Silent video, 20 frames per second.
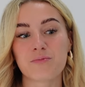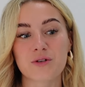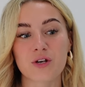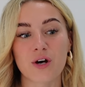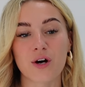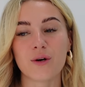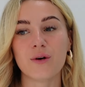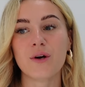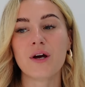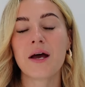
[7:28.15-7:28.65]

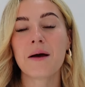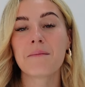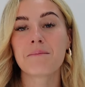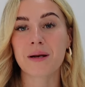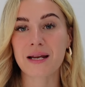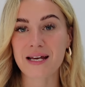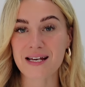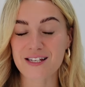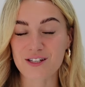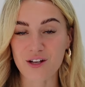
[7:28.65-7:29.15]
So
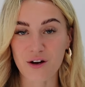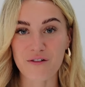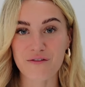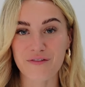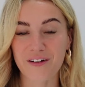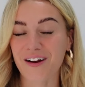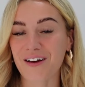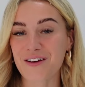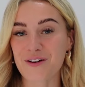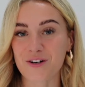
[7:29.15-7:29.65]
please don't
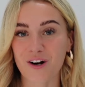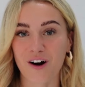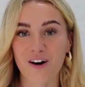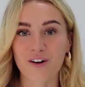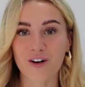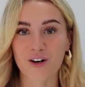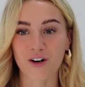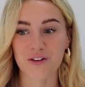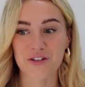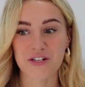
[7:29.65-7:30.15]
feel like you
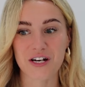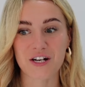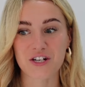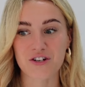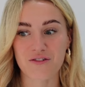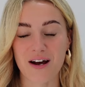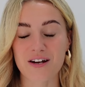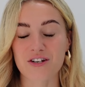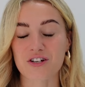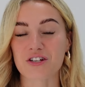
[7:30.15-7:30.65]
can't contact
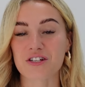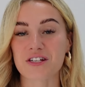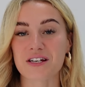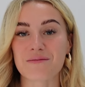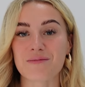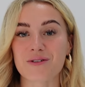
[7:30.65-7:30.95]
your agency,